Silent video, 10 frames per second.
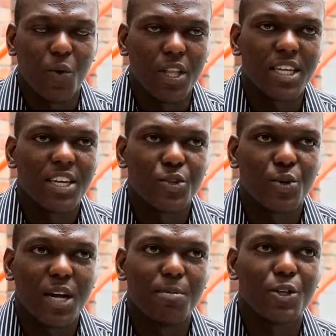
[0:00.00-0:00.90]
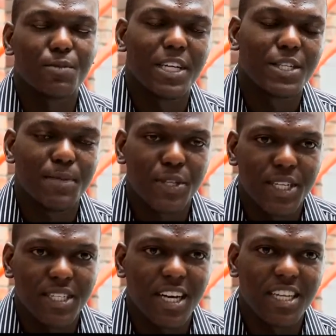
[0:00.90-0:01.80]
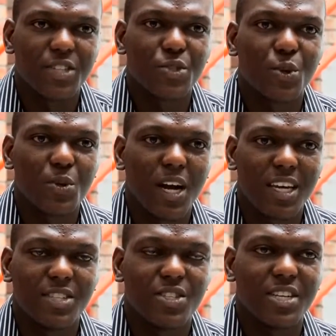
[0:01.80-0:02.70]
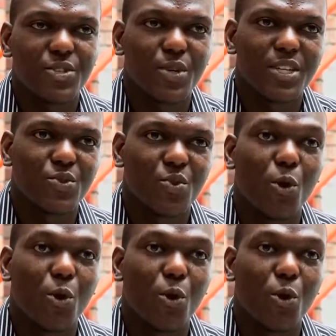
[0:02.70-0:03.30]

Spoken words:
when I can talk about my experience, I can just try to